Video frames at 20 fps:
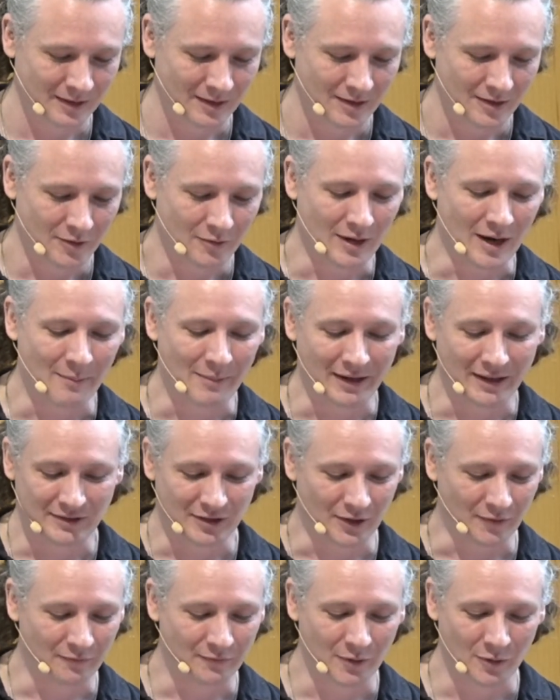Rabbi
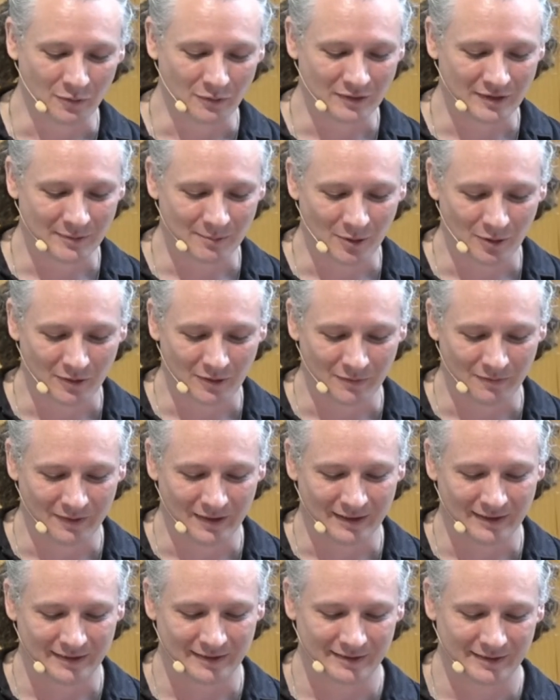Tarfon spoke of
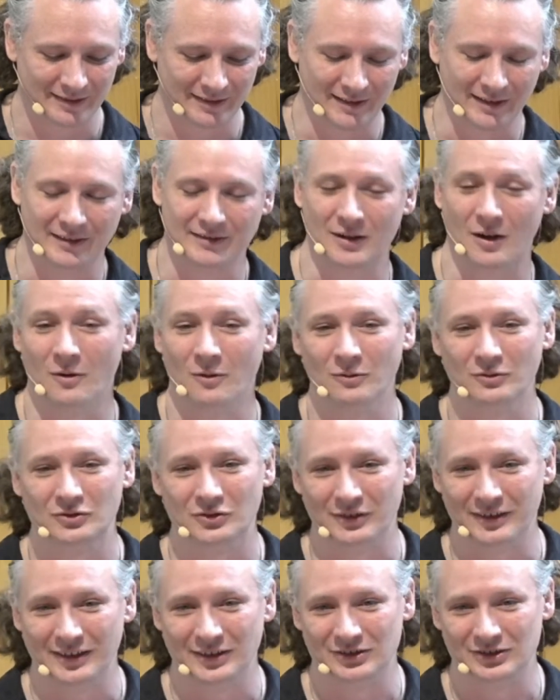this in his own
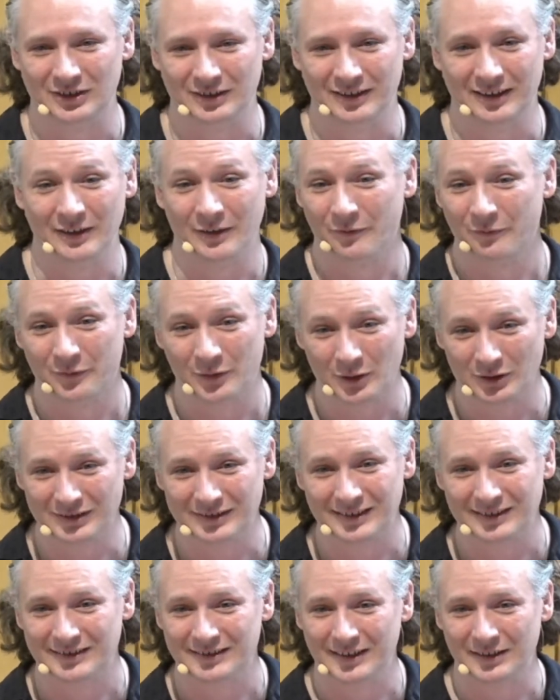tradition in the
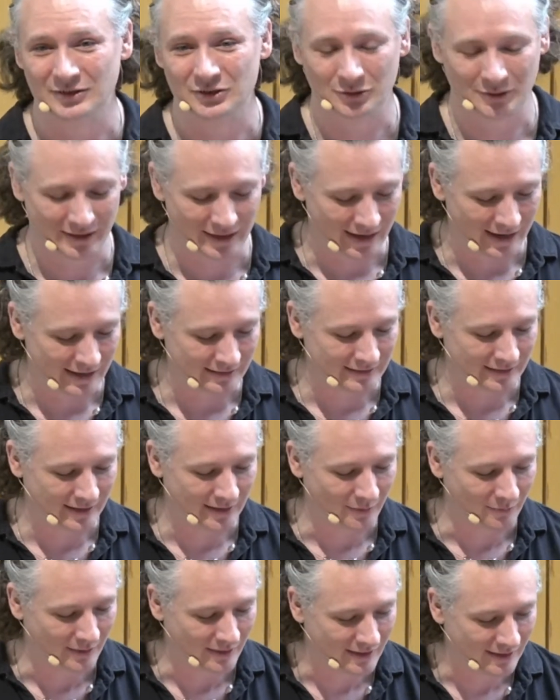1st century
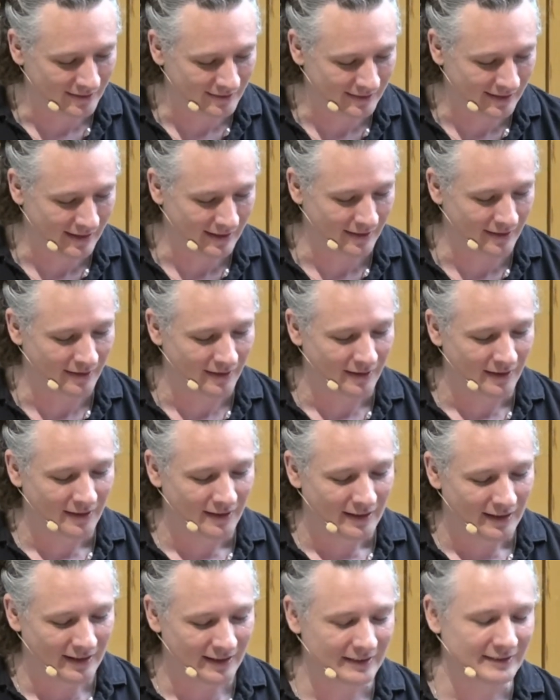AD when he said,
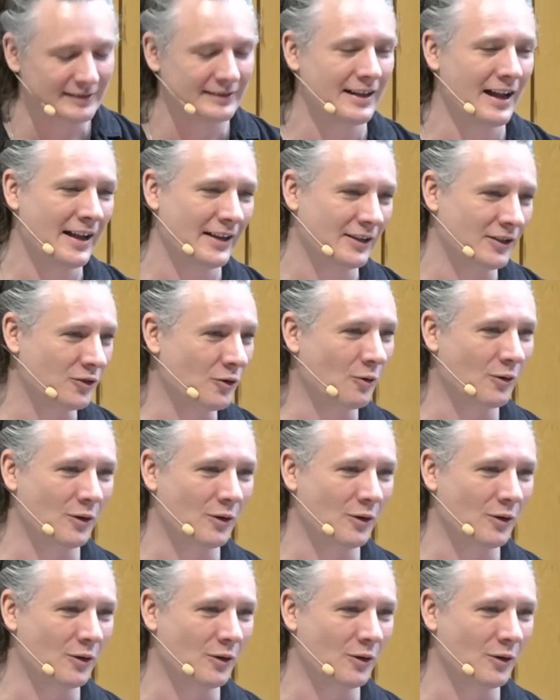"It is not your